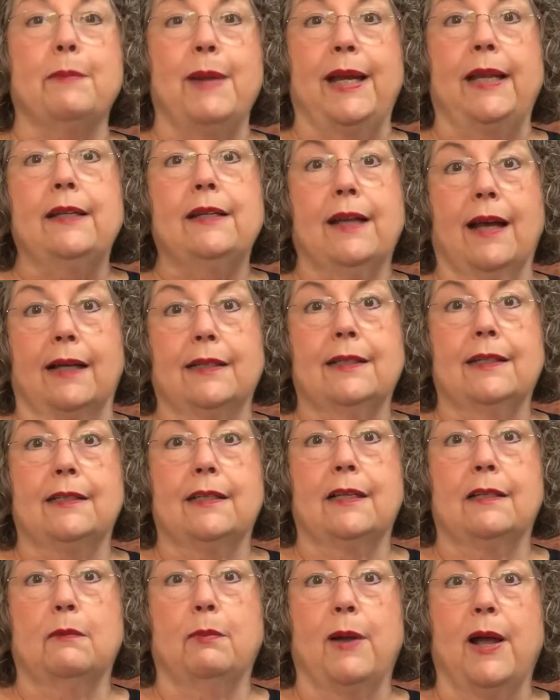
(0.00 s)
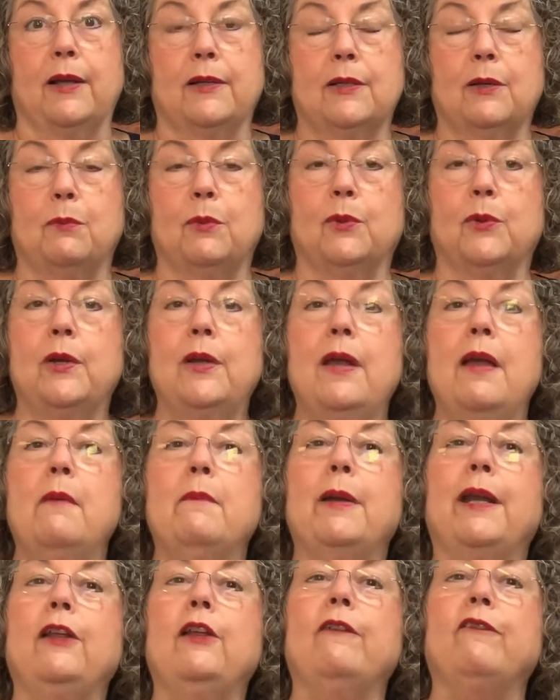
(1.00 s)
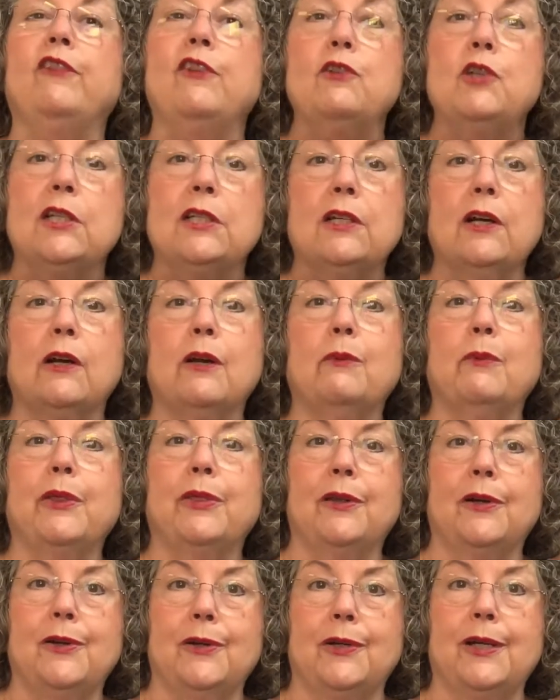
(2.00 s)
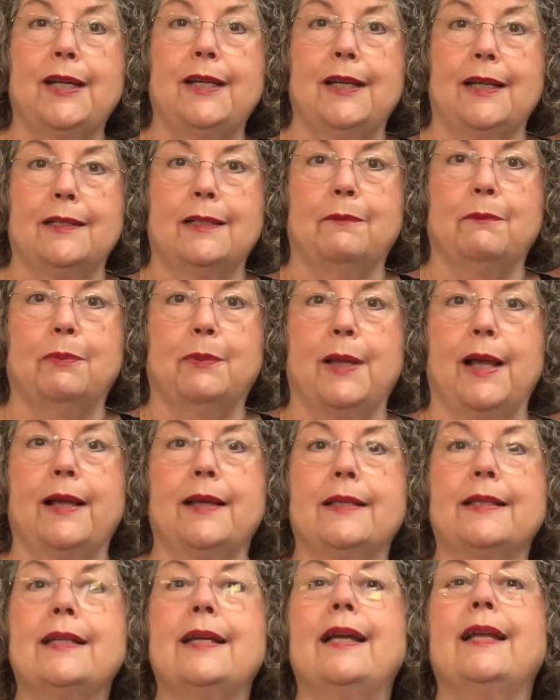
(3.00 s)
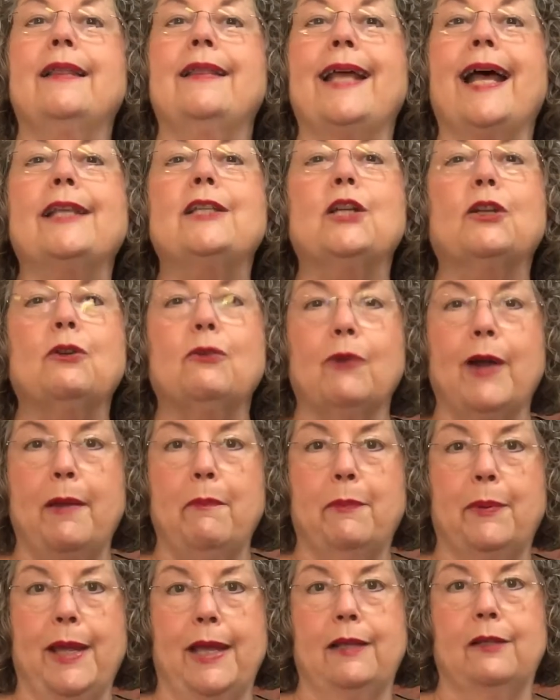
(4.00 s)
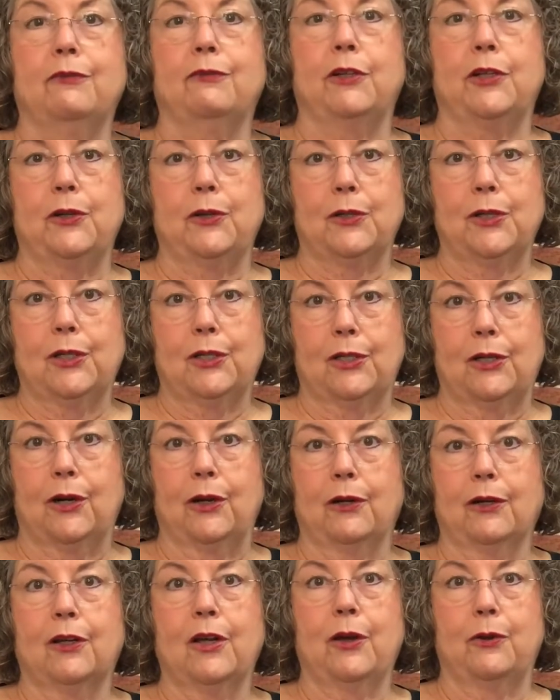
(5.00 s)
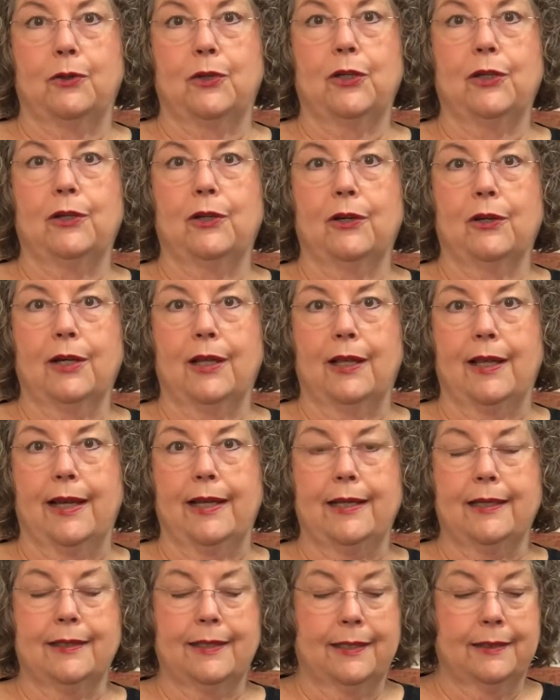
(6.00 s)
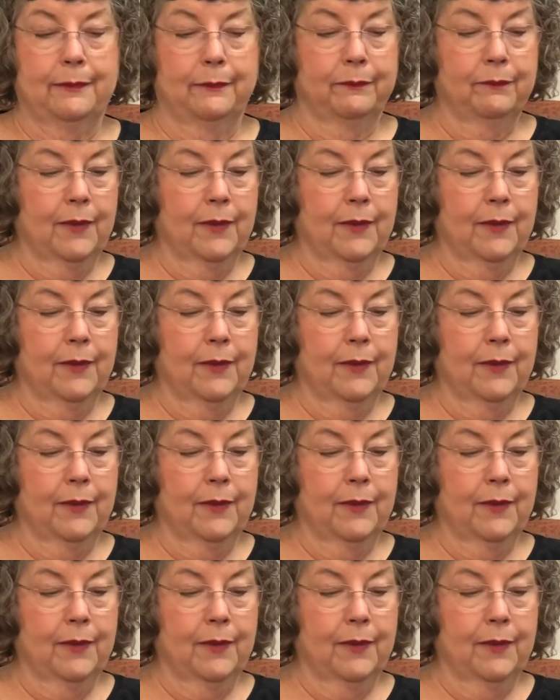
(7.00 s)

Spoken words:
many toxins as possible. But if you start with the Dirty Dozen Plus, that's a great place for you to start coaching your clients.